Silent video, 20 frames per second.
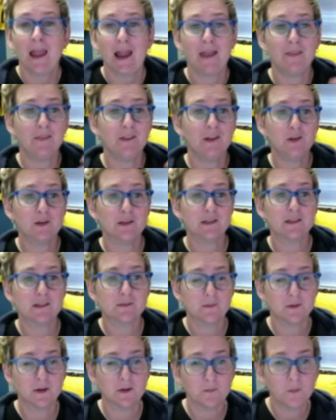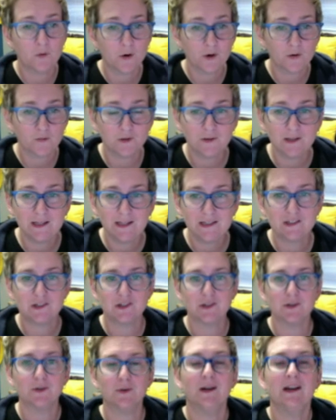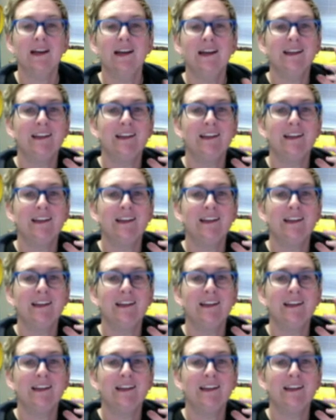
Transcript: And then you can submit more if you needed to.